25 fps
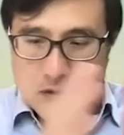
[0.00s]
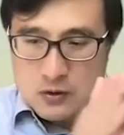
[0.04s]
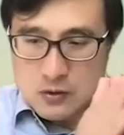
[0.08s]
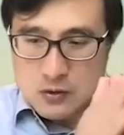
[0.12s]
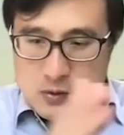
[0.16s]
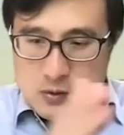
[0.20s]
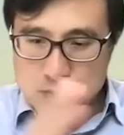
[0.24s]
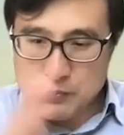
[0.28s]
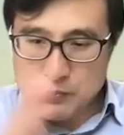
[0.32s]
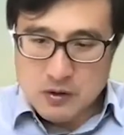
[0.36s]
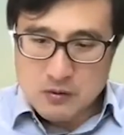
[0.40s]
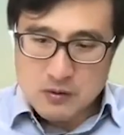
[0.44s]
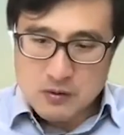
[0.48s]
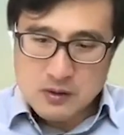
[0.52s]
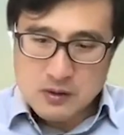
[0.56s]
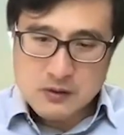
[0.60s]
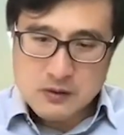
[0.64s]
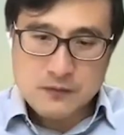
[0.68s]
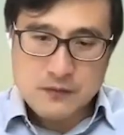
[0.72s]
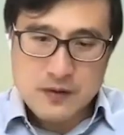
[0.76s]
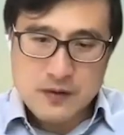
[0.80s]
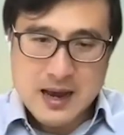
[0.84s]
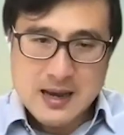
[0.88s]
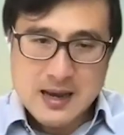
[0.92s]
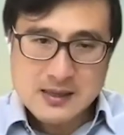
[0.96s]
those
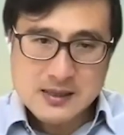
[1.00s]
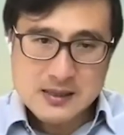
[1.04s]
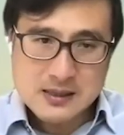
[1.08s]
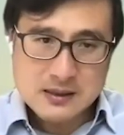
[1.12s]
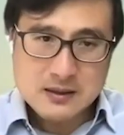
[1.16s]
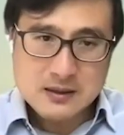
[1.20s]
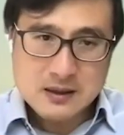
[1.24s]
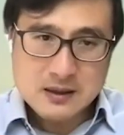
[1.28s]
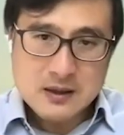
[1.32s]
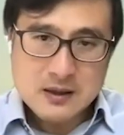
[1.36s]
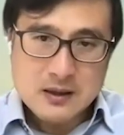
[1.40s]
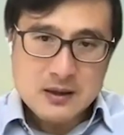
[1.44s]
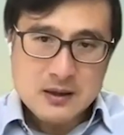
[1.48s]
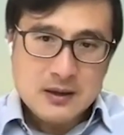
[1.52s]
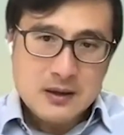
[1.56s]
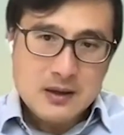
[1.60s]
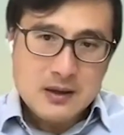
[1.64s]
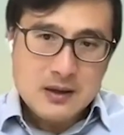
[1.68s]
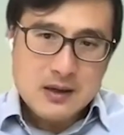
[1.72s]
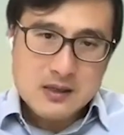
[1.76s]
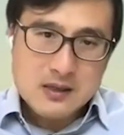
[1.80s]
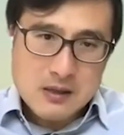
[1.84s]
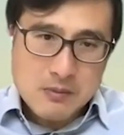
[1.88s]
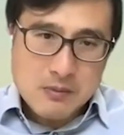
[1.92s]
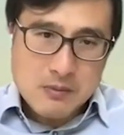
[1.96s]
periods of fasting
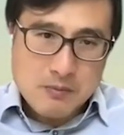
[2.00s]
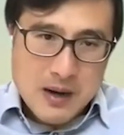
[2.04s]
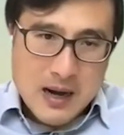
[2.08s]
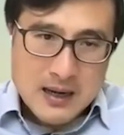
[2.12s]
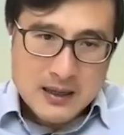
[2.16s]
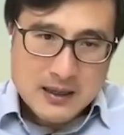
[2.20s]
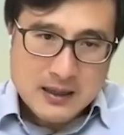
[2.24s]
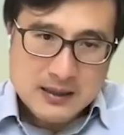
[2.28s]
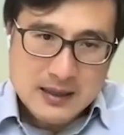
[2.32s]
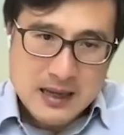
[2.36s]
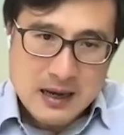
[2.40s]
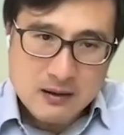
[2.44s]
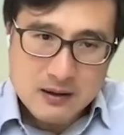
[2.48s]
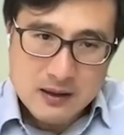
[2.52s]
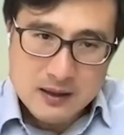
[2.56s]
is the body